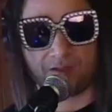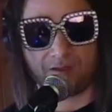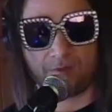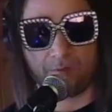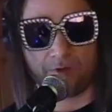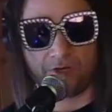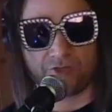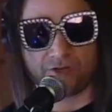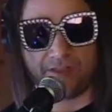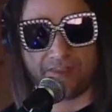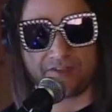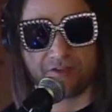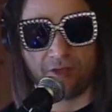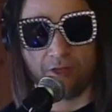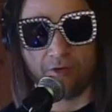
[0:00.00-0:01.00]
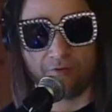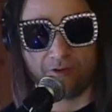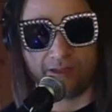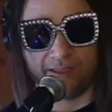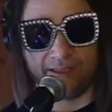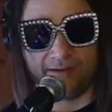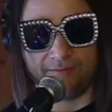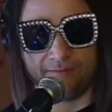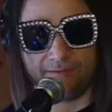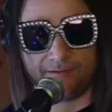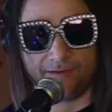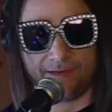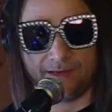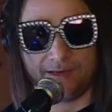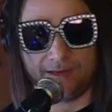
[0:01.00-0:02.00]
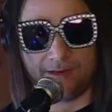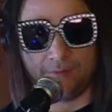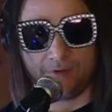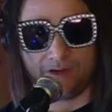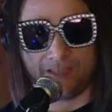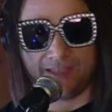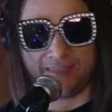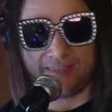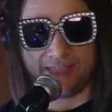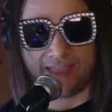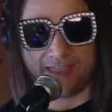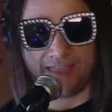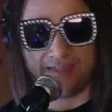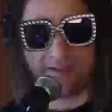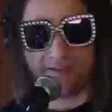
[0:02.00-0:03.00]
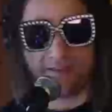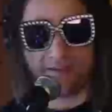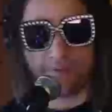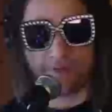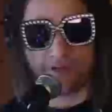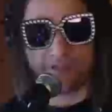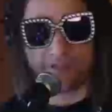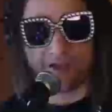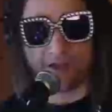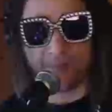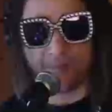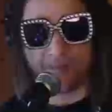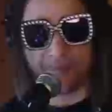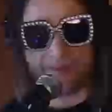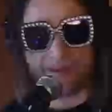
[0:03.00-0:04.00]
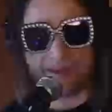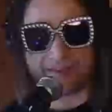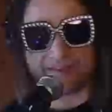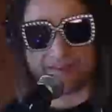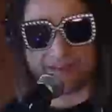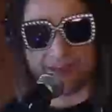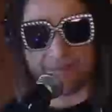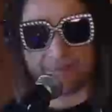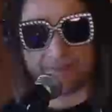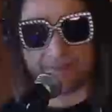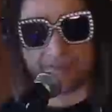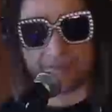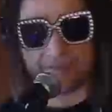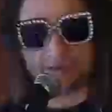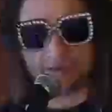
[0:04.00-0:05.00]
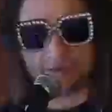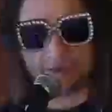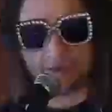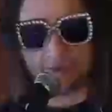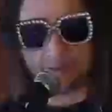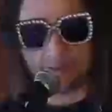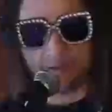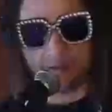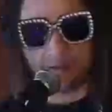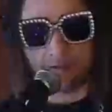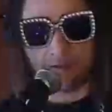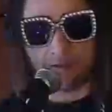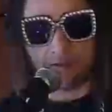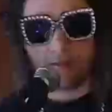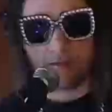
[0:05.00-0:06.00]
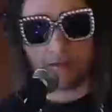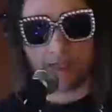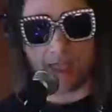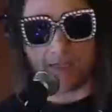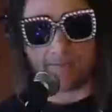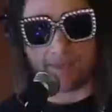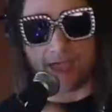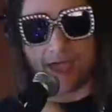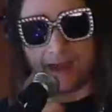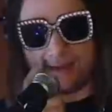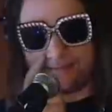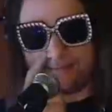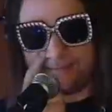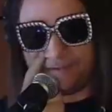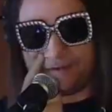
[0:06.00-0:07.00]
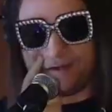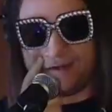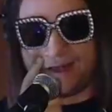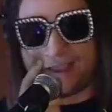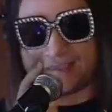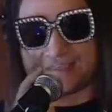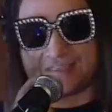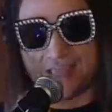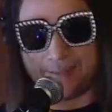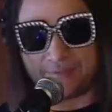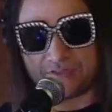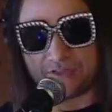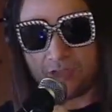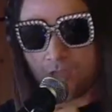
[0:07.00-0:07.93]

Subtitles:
We're going to try this all over again. We're going to get that kill, and then we're going to talk about the next steps. Okay, got it. Next steps.